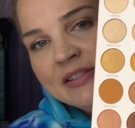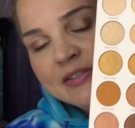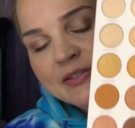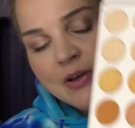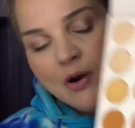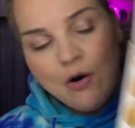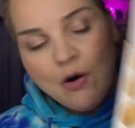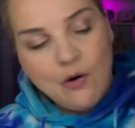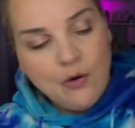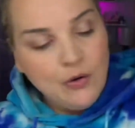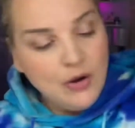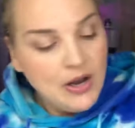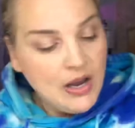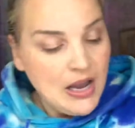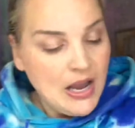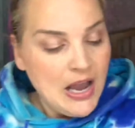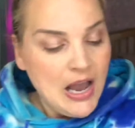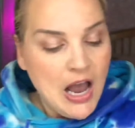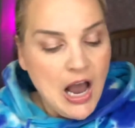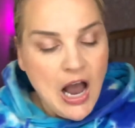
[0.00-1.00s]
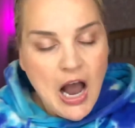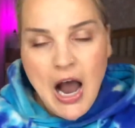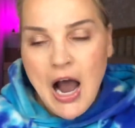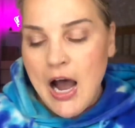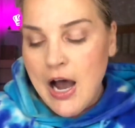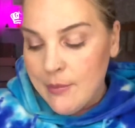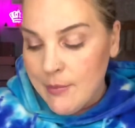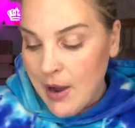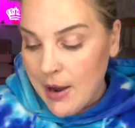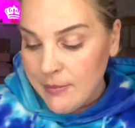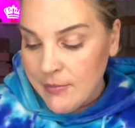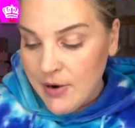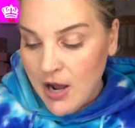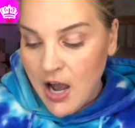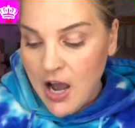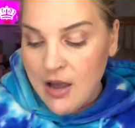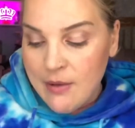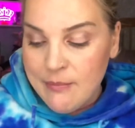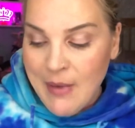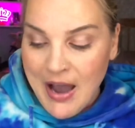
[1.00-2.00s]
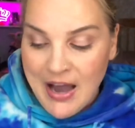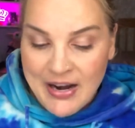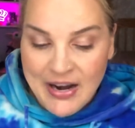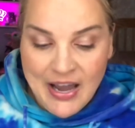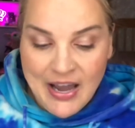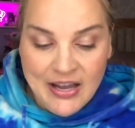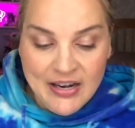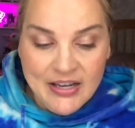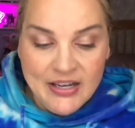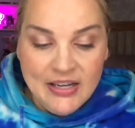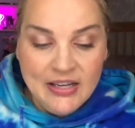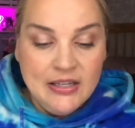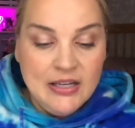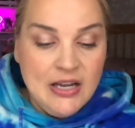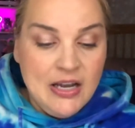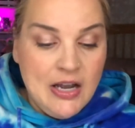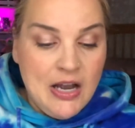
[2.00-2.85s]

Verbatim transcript: So I'm not mad at it.